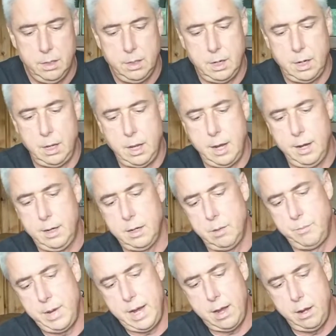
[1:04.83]
that I like
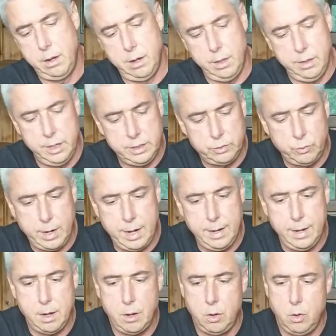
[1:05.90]
about this
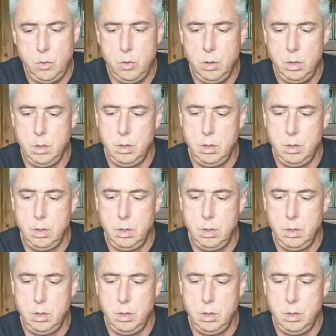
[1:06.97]
radio